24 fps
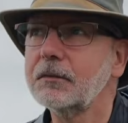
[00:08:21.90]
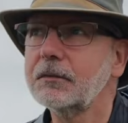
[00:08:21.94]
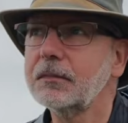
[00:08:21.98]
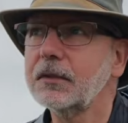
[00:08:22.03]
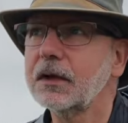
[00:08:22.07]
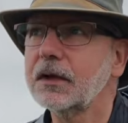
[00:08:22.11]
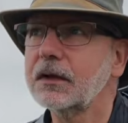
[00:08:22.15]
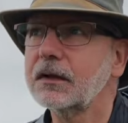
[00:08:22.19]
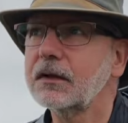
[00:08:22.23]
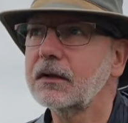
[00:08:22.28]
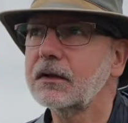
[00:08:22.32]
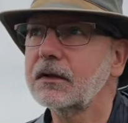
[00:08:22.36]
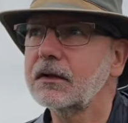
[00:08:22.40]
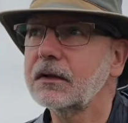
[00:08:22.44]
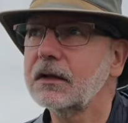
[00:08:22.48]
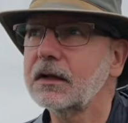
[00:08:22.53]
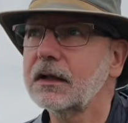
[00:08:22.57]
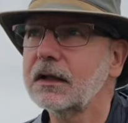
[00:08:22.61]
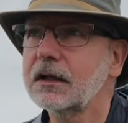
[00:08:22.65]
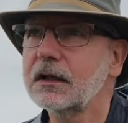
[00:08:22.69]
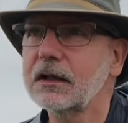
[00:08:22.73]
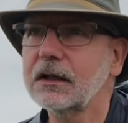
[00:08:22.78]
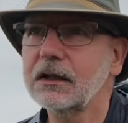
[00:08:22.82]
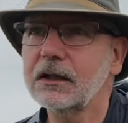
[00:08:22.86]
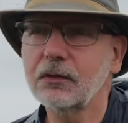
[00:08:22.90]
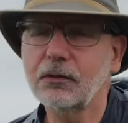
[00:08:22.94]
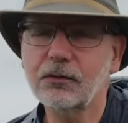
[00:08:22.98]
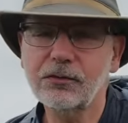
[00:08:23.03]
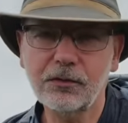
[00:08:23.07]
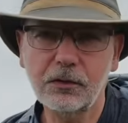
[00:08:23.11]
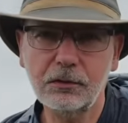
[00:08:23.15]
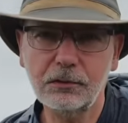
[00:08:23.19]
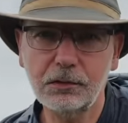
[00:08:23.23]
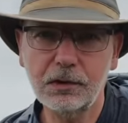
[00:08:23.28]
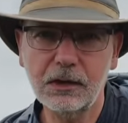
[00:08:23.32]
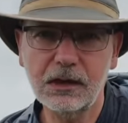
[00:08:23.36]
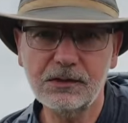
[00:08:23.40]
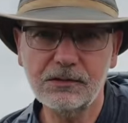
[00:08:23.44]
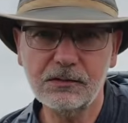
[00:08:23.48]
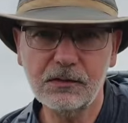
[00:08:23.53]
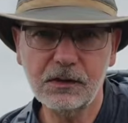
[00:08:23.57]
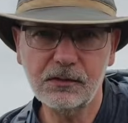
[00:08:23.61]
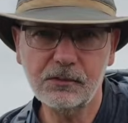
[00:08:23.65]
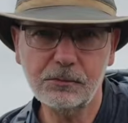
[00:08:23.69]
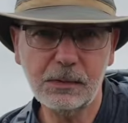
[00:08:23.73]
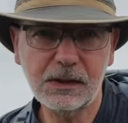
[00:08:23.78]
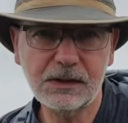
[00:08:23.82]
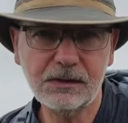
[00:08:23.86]
But it also creates an
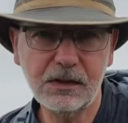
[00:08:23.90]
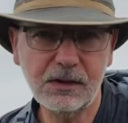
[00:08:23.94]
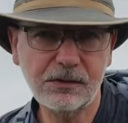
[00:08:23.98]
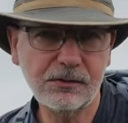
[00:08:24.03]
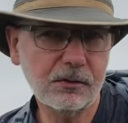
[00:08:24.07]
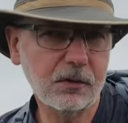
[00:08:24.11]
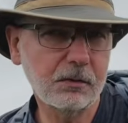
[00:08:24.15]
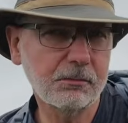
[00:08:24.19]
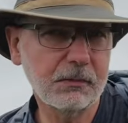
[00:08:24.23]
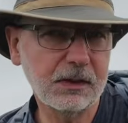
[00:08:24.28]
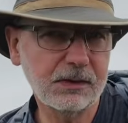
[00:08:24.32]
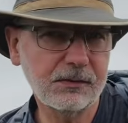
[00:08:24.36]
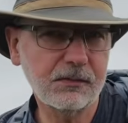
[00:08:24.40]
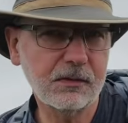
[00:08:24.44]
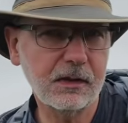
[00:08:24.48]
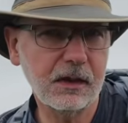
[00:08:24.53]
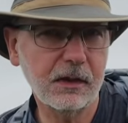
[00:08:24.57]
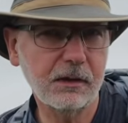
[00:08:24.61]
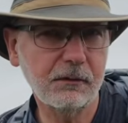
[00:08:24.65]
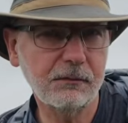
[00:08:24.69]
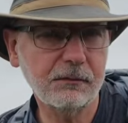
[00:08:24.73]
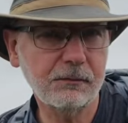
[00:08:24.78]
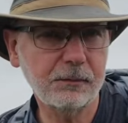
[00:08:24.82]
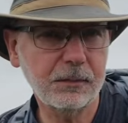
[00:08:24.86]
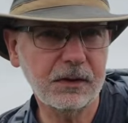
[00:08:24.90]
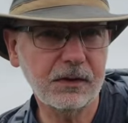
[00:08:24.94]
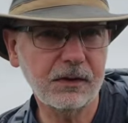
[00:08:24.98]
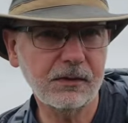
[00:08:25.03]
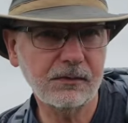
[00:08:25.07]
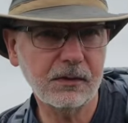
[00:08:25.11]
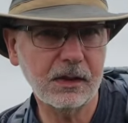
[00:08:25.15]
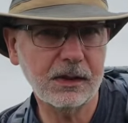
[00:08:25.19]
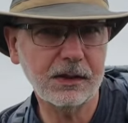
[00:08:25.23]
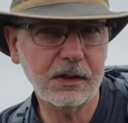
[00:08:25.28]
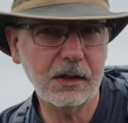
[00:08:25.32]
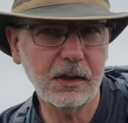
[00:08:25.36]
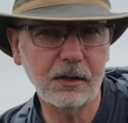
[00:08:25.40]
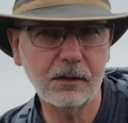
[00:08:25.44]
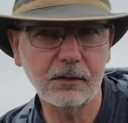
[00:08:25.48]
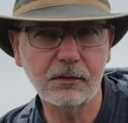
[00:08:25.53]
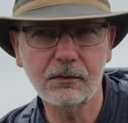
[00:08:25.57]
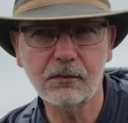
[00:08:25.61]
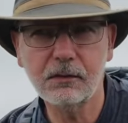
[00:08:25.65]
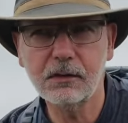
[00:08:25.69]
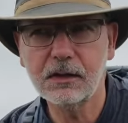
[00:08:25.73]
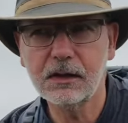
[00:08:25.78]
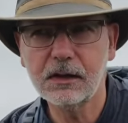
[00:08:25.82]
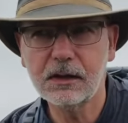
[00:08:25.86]
expectation on myself, because I
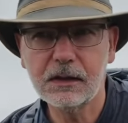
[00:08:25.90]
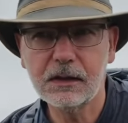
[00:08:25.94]
know